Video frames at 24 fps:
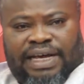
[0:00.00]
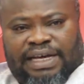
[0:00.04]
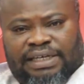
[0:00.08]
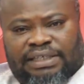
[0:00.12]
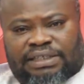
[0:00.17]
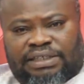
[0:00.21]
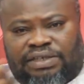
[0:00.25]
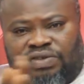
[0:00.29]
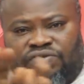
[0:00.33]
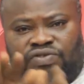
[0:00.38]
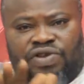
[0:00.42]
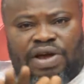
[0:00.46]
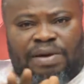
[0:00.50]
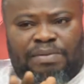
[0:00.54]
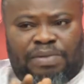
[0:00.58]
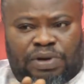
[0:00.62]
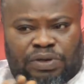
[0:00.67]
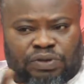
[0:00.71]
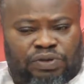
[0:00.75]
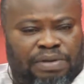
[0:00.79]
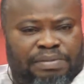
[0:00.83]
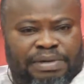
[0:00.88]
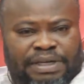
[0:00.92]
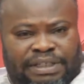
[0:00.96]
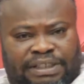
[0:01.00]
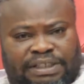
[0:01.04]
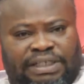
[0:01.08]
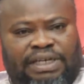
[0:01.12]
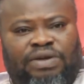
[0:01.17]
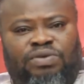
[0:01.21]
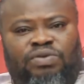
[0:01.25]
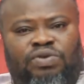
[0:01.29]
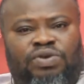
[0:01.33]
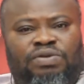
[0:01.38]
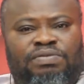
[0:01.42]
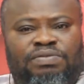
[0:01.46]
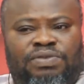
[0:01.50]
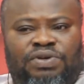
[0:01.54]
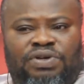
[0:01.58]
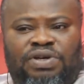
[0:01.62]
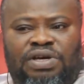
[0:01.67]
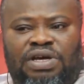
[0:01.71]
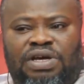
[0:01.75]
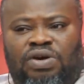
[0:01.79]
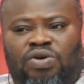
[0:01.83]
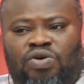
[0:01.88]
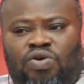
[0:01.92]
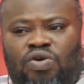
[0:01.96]
case need your bonds are much the woman.
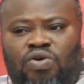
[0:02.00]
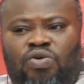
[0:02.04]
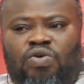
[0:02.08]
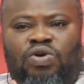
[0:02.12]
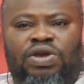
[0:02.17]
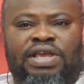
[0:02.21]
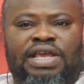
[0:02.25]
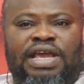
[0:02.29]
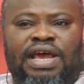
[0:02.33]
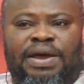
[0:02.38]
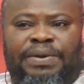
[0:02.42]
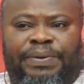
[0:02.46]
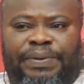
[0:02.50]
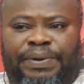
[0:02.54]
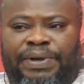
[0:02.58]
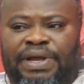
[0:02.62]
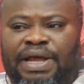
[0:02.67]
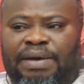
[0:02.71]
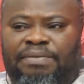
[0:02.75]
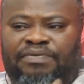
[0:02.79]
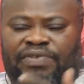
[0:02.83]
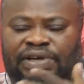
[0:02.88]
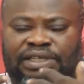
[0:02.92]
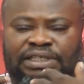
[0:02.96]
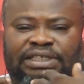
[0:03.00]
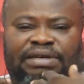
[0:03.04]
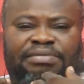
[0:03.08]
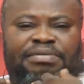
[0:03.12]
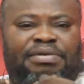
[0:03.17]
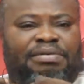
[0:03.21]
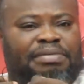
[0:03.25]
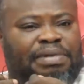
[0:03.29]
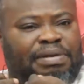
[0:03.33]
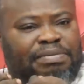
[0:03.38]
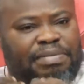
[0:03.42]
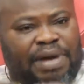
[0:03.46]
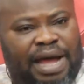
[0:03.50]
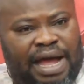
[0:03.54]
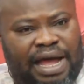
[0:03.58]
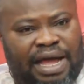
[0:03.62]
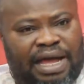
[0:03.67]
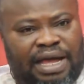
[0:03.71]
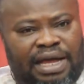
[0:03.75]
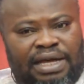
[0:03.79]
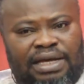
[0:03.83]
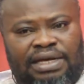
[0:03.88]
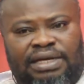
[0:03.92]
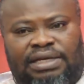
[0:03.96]
Oh, only if she am for some member.
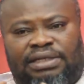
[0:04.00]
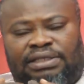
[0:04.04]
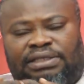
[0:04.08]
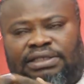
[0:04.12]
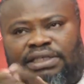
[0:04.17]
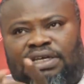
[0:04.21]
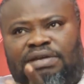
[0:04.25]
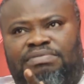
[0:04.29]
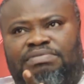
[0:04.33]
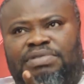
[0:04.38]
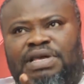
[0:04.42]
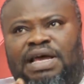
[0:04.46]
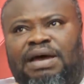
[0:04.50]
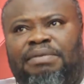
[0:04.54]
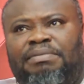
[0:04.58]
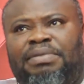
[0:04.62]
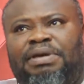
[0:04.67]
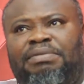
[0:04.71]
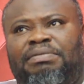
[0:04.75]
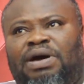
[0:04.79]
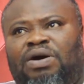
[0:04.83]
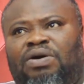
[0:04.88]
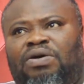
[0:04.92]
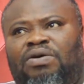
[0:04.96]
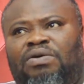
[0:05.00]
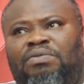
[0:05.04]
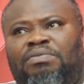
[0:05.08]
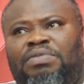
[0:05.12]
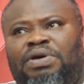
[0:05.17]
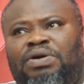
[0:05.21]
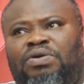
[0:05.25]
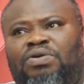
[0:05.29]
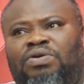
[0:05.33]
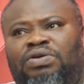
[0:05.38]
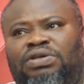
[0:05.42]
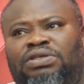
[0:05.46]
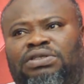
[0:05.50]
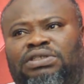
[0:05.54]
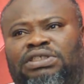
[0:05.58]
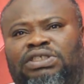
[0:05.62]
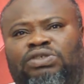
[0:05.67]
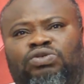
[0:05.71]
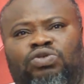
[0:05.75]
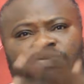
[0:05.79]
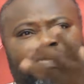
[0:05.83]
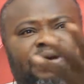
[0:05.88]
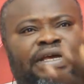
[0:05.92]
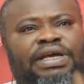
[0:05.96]
Say be a mema caught me called G
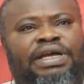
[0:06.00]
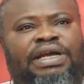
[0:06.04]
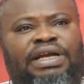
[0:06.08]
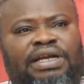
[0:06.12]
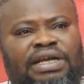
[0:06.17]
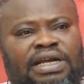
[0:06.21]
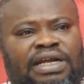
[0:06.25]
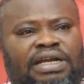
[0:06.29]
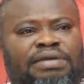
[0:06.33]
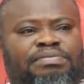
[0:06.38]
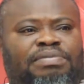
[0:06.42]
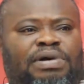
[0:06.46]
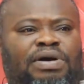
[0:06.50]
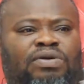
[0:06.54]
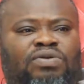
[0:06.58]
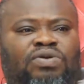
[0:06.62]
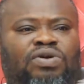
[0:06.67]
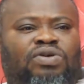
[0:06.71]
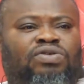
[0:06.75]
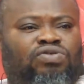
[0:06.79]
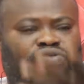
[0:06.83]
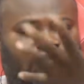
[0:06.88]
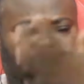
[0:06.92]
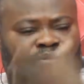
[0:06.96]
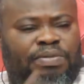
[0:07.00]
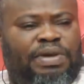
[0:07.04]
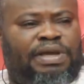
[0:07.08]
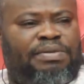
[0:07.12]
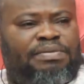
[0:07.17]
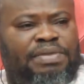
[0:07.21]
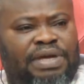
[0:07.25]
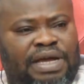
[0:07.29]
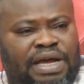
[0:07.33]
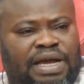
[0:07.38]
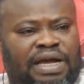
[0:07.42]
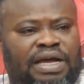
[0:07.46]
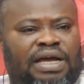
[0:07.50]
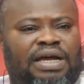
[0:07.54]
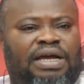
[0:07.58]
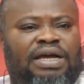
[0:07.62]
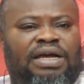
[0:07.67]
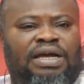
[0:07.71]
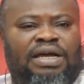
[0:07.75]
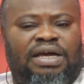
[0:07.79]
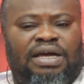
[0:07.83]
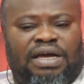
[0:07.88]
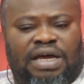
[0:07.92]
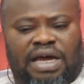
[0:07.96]
will be written and if I call Domemia.
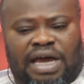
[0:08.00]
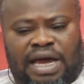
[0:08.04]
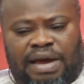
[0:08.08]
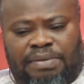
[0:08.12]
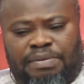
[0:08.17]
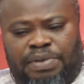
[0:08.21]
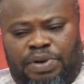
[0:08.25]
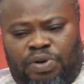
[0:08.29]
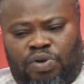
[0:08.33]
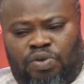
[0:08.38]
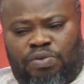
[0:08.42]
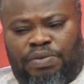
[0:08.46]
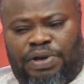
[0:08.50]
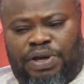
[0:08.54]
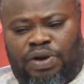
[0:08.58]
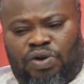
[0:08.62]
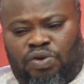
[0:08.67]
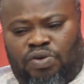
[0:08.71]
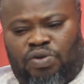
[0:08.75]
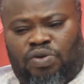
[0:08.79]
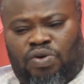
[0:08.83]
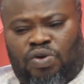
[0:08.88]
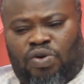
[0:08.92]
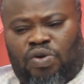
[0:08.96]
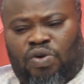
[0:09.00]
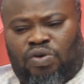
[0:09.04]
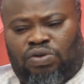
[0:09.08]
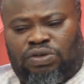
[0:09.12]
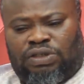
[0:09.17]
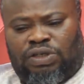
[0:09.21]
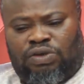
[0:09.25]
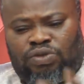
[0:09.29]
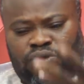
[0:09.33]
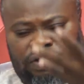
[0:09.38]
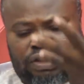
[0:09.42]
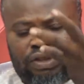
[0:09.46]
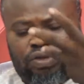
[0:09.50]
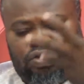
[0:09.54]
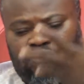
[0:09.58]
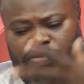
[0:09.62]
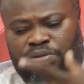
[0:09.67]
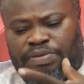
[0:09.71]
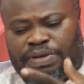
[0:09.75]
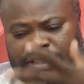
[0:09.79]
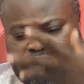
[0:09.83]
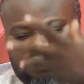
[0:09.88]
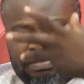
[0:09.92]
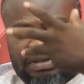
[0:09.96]
And when no man. So we sit to me
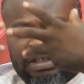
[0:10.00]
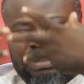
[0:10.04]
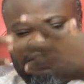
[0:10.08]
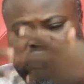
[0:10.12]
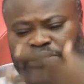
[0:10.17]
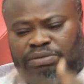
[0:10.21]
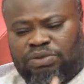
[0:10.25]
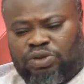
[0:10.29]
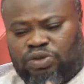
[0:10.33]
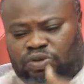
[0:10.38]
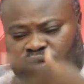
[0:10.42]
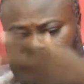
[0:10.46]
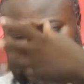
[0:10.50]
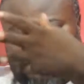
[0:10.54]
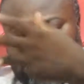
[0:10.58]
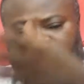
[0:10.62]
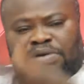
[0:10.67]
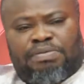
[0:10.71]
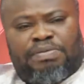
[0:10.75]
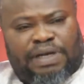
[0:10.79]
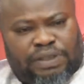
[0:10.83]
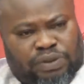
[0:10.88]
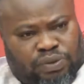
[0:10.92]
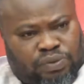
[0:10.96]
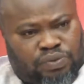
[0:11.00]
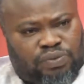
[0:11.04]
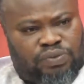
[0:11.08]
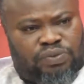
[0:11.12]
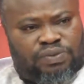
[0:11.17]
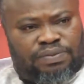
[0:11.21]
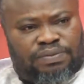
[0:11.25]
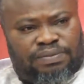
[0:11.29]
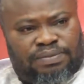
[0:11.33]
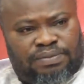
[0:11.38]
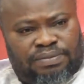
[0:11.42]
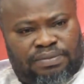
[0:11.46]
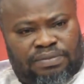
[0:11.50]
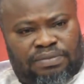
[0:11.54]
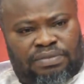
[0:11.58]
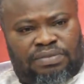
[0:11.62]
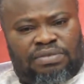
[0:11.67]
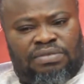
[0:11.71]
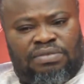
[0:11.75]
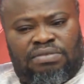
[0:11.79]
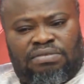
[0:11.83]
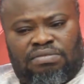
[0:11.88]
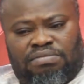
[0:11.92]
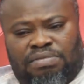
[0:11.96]
me basso.
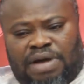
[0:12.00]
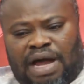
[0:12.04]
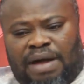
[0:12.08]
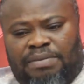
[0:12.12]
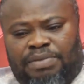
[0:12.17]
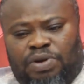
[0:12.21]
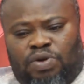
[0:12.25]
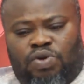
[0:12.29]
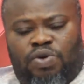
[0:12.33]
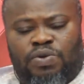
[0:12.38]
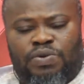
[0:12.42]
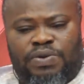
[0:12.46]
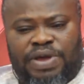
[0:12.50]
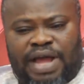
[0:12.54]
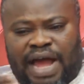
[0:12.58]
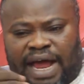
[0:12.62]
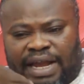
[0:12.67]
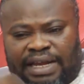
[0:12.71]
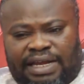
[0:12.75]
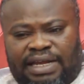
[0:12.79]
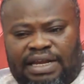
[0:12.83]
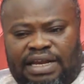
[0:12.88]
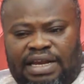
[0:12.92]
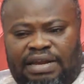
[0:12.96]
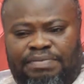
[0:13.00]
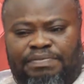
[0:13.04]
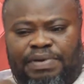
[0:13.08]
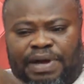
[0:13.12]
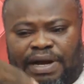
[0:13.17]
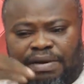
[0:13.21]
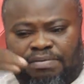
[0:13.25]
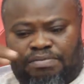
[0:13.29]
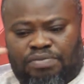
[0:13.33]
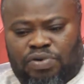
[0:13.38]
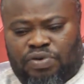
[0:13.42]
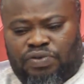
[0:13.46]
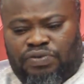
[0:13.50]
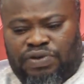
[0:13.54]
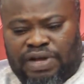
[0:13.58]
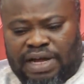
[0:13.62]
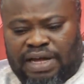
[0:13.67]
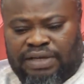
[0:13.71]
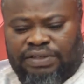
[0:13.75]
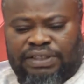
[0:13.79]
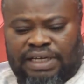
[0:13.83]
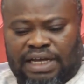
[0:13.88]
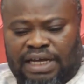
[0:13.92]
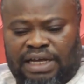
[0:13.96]
But me could we add any pan bood
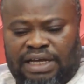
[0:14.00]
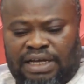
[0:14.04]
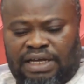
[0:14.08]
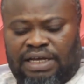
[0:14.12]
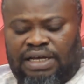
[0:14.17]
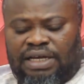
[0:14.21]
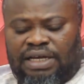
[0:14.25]
and say